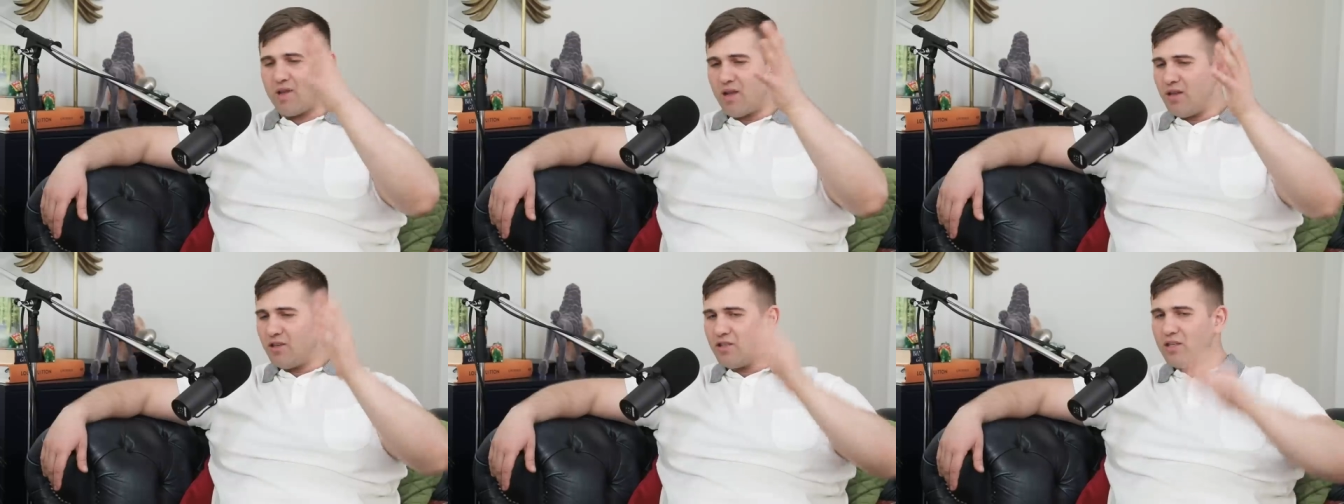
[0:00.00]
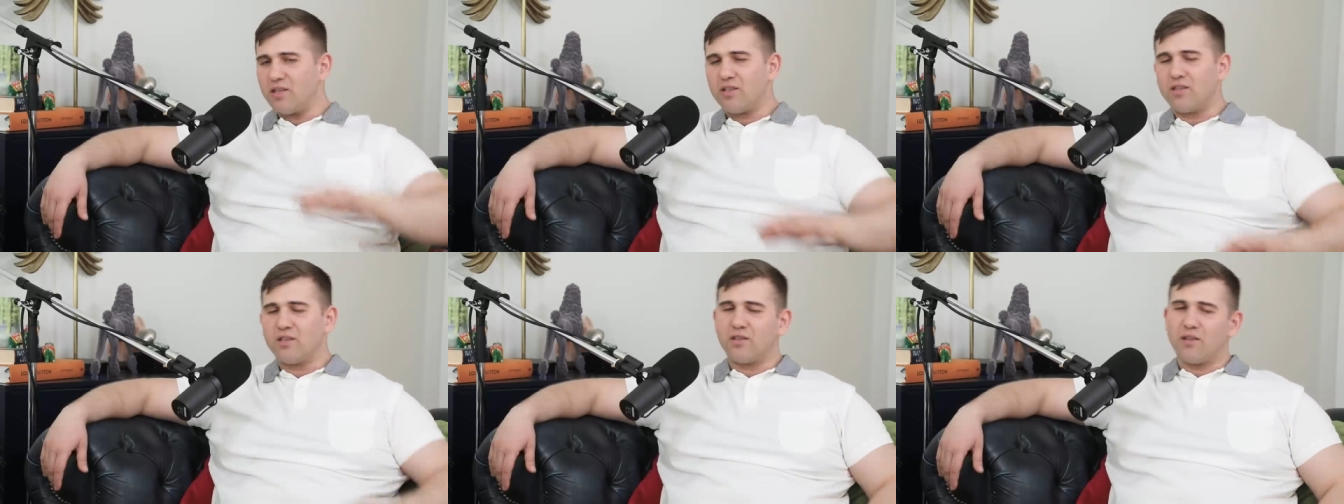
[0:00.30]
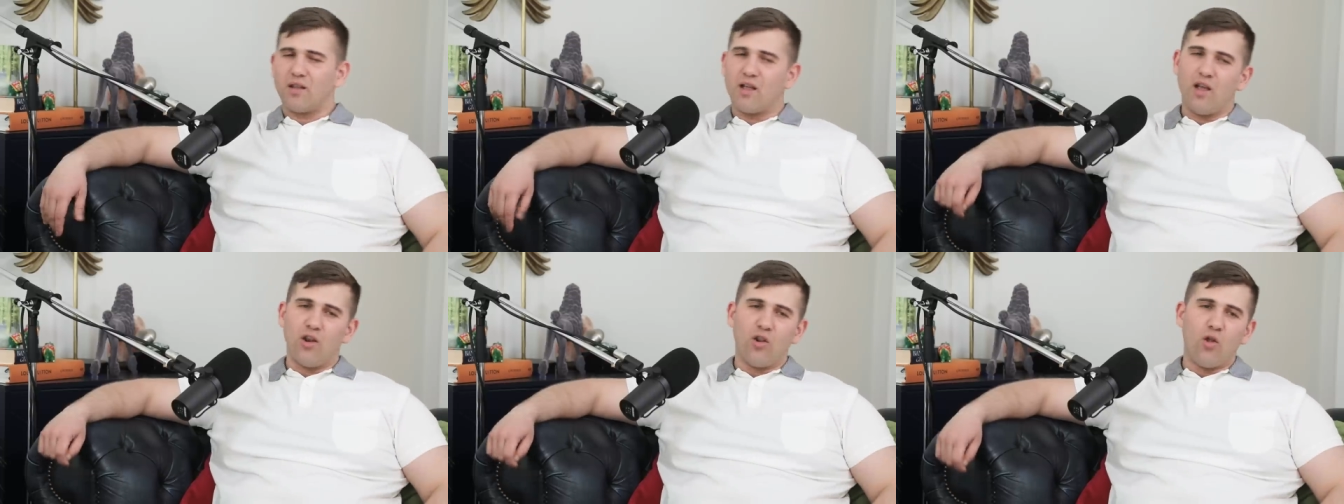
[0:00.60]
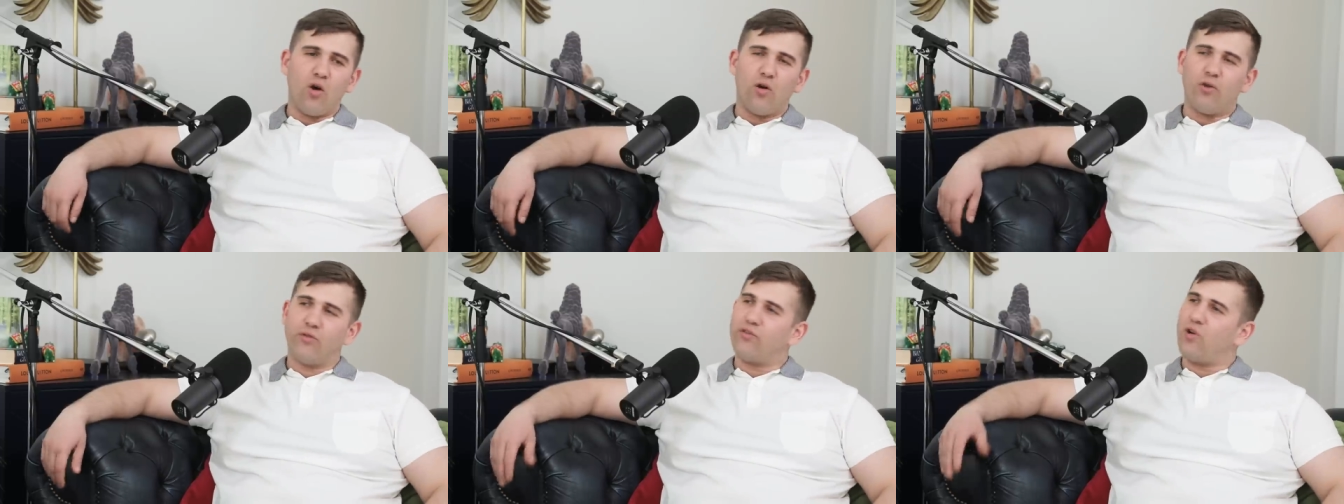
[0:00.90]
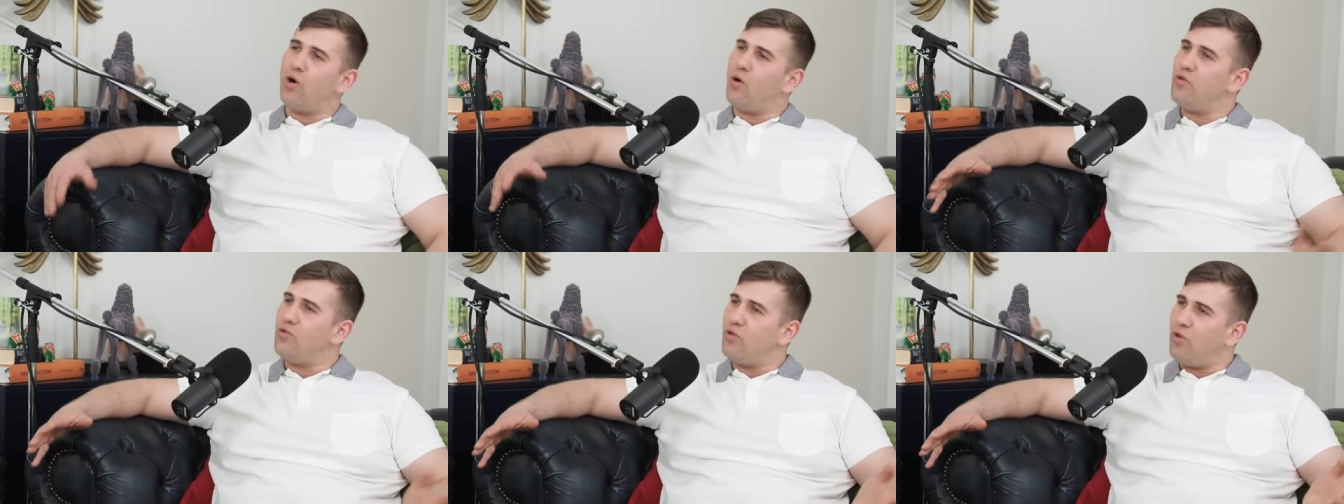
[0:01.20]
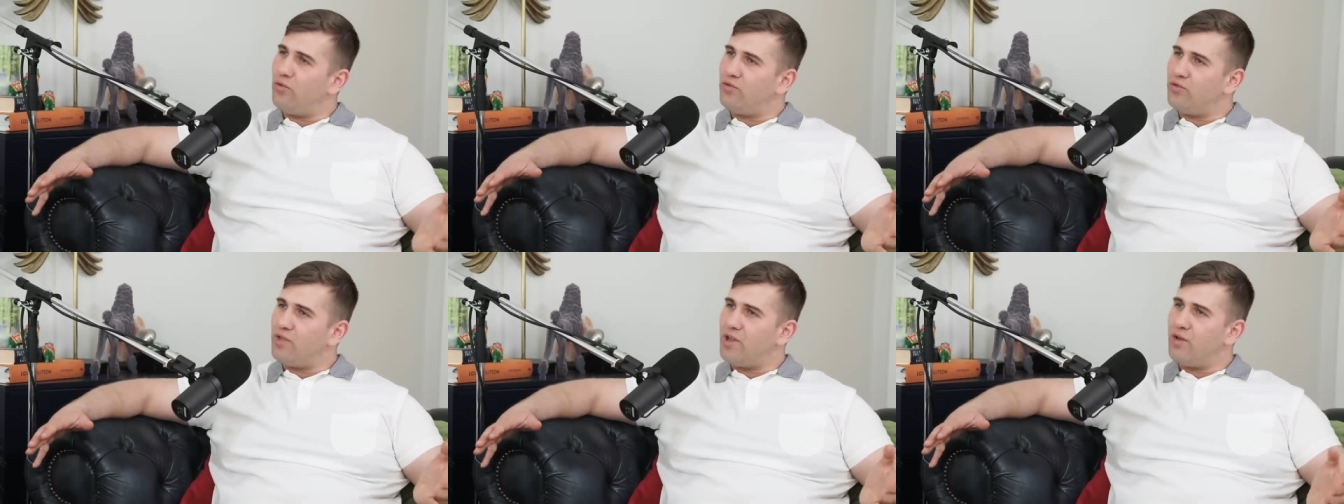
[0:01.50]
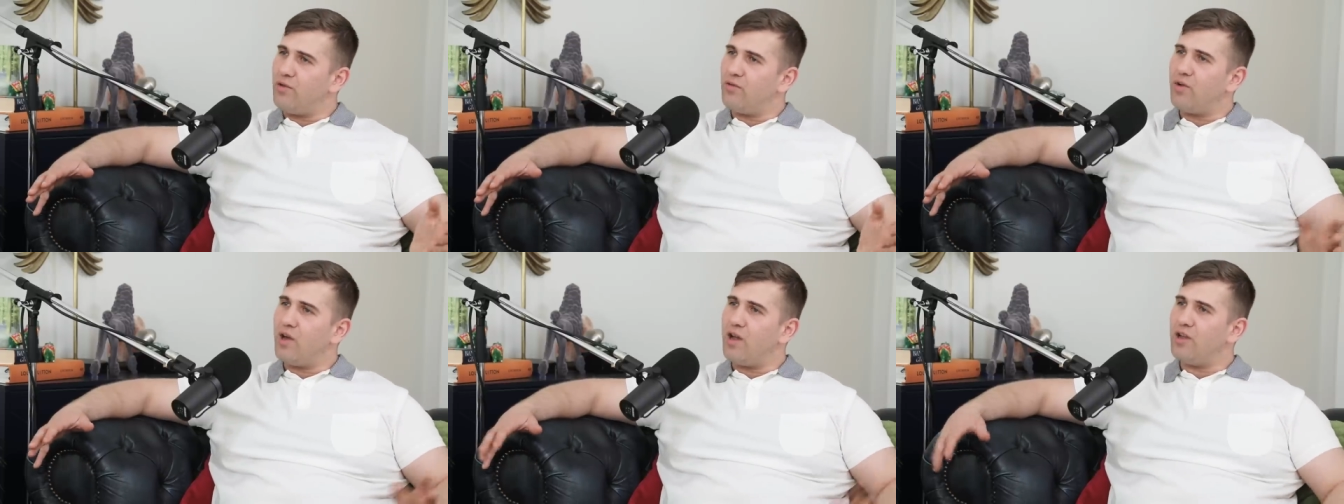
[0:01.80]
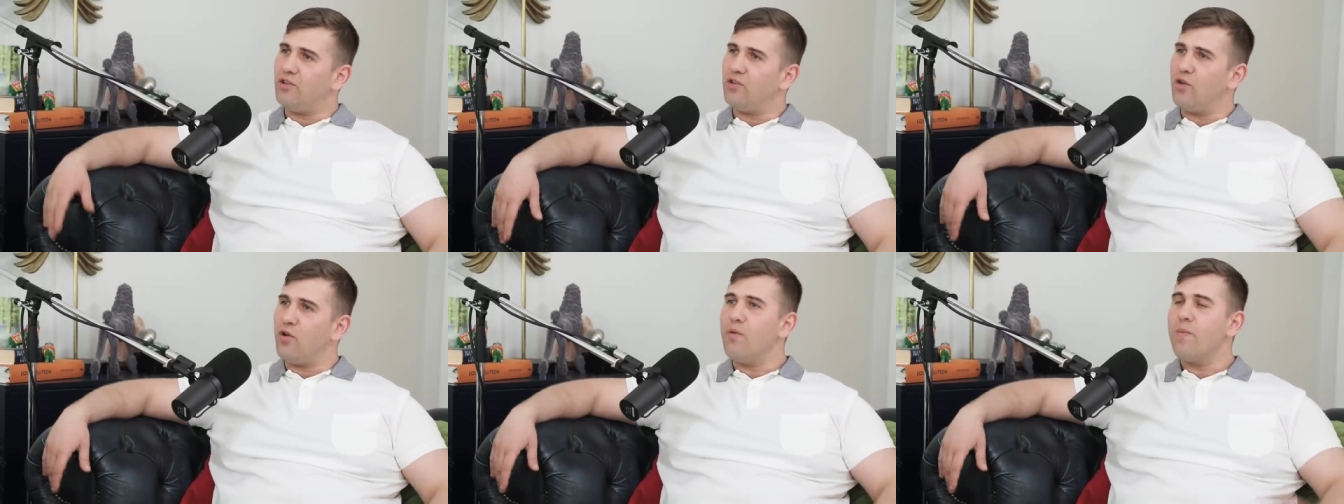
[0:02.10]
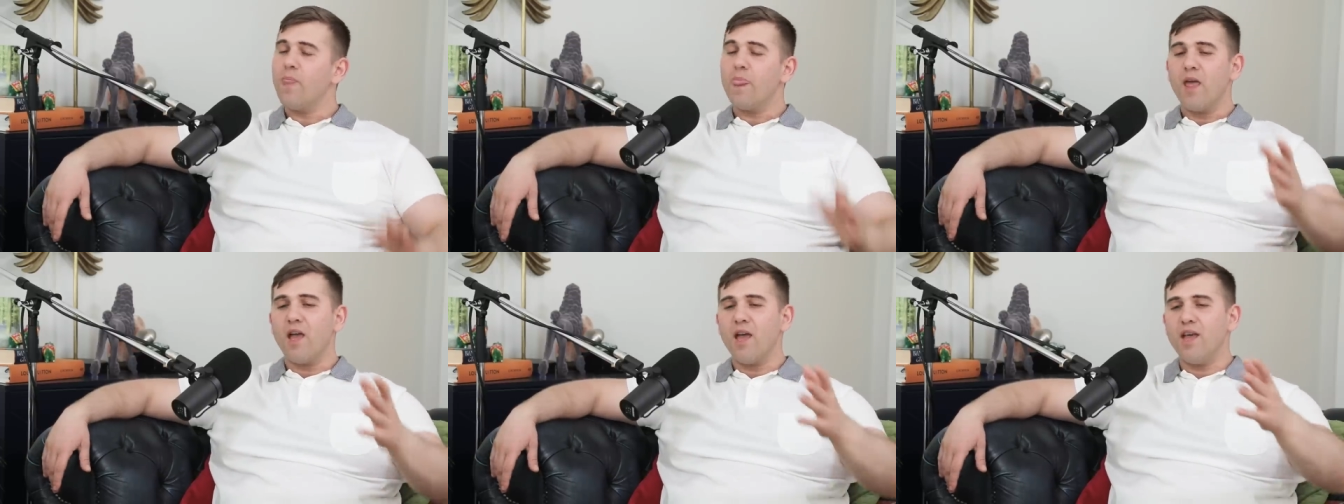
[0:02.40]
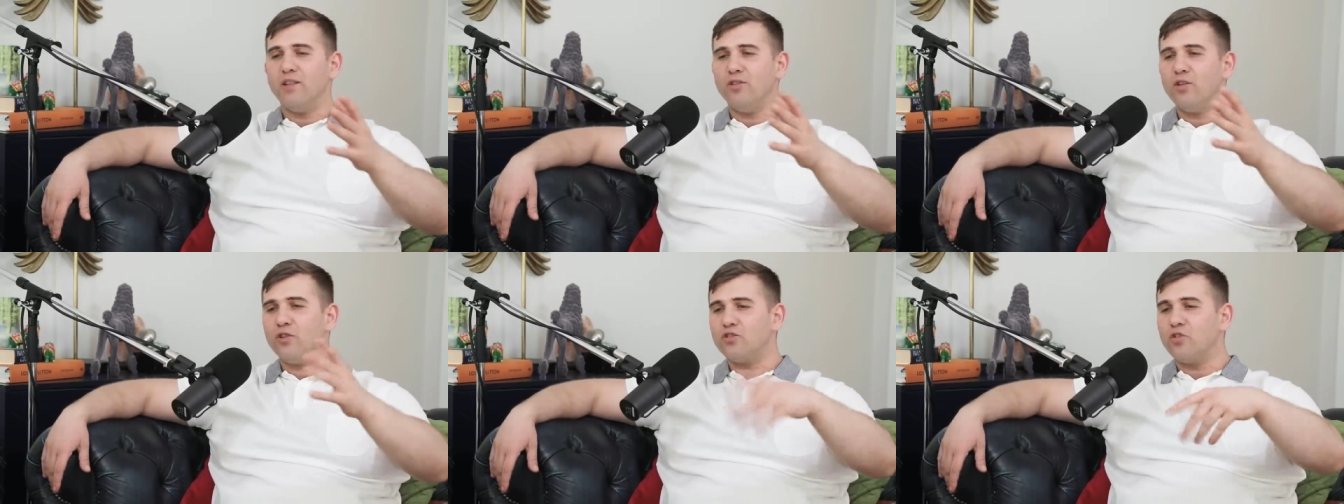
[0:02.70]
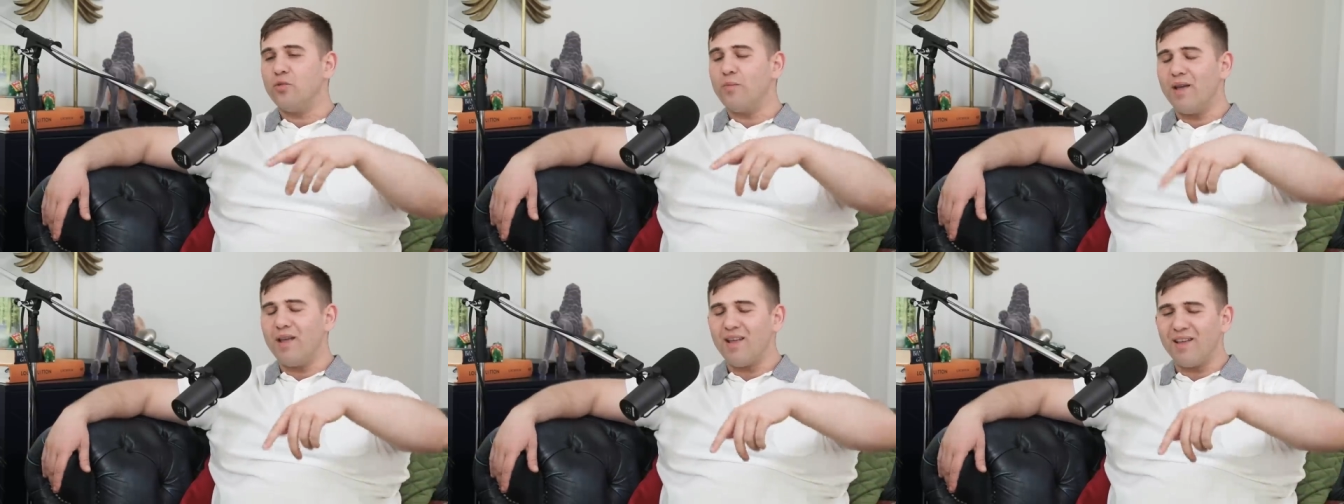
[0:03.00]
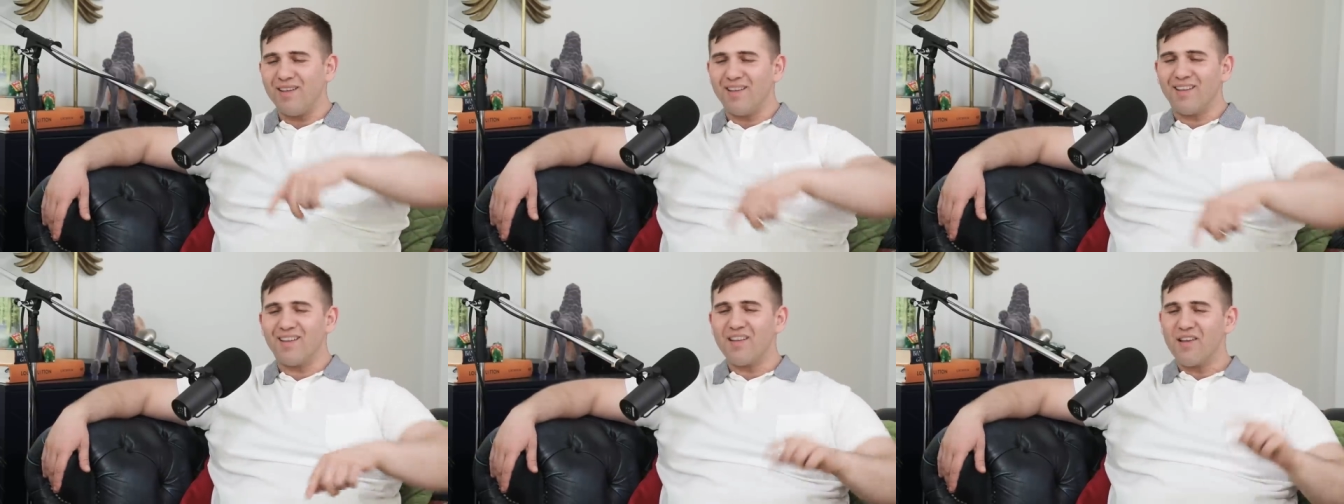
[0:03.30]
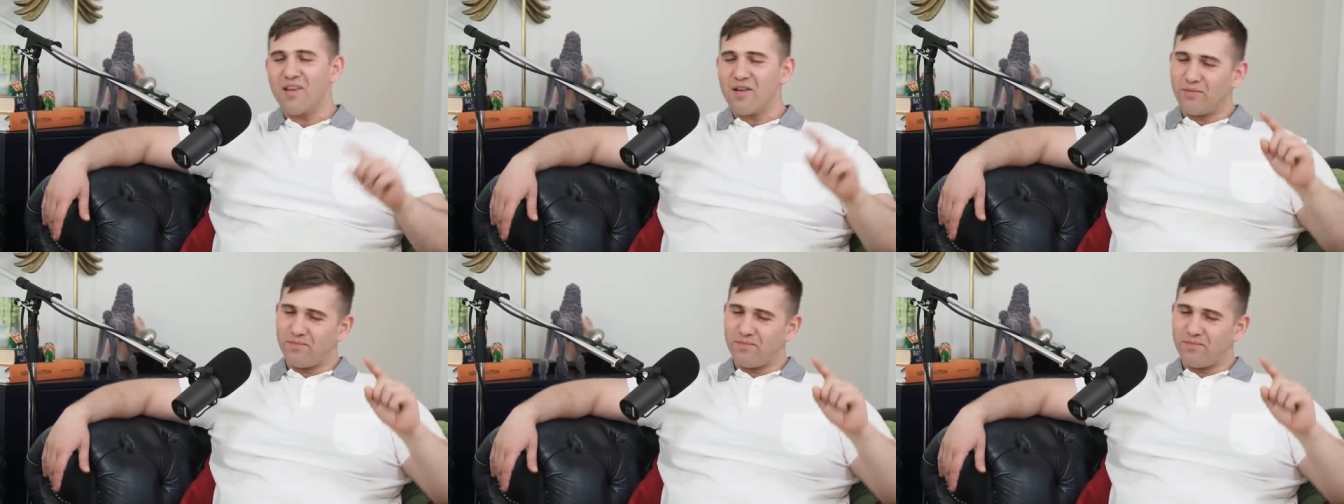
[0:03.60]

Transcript: it's just a lot of going on there, right? You know? And not to mention,